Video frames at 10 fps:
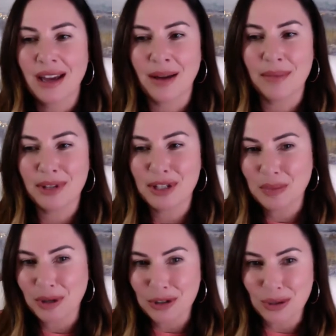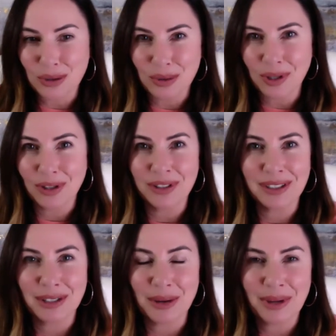the spiritual world,
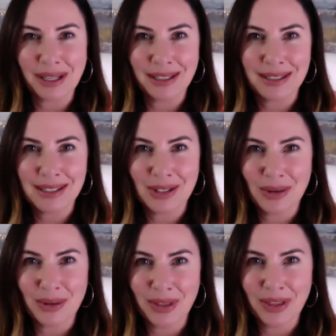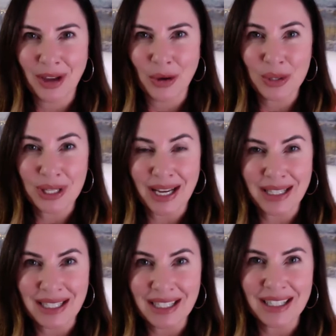and going into those
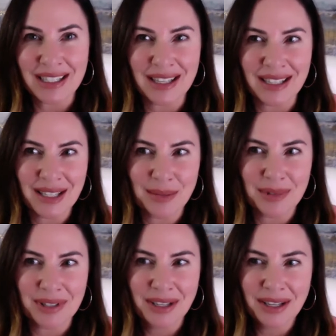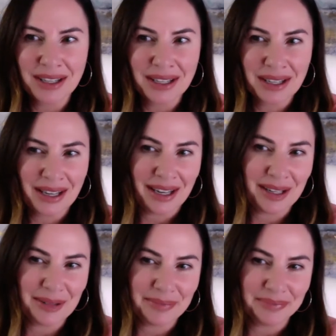ideas. They seemed
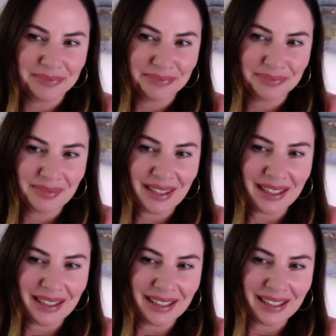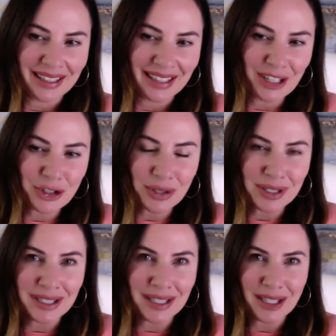um,
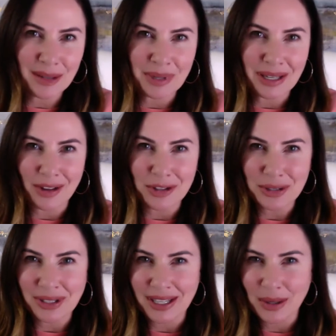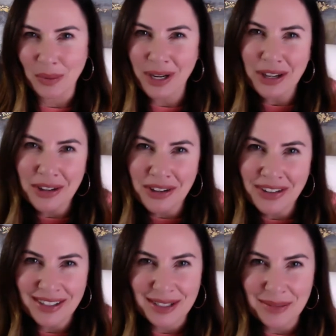interesting, but also kind of
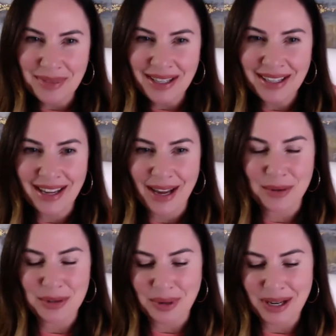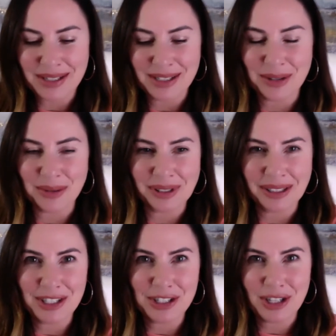weird to me. I was raised in a
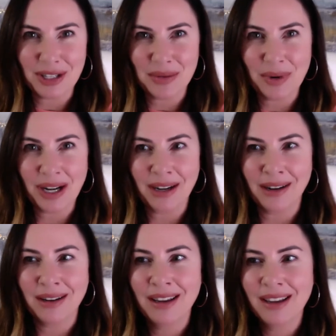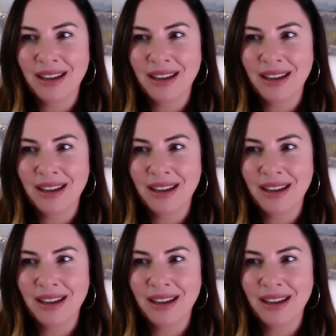religion where